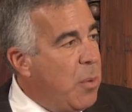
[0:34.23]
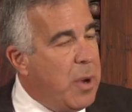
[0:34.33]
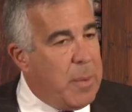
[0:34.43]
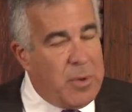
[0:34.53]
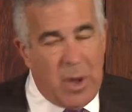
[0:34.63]

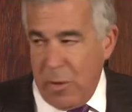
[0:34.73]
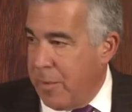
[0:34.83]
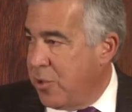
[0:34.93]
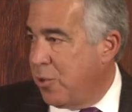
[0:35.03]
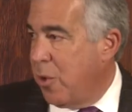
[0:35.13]
when I'm done with
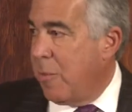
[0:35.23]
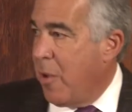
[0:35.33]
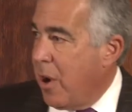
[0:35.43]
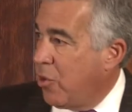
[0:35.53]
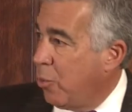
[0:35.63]
my short
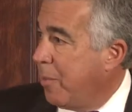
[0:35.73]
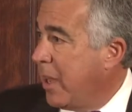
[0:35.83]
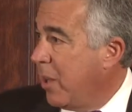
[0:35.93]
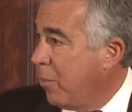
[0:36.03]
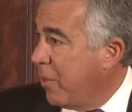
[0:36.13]
remarks, we'll
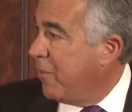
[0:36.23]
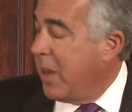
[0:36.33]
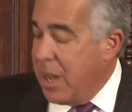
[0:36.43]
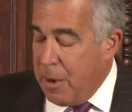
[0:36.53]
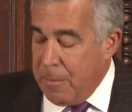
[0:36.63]
begin with a
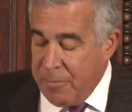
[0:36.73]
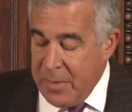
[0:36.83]
video,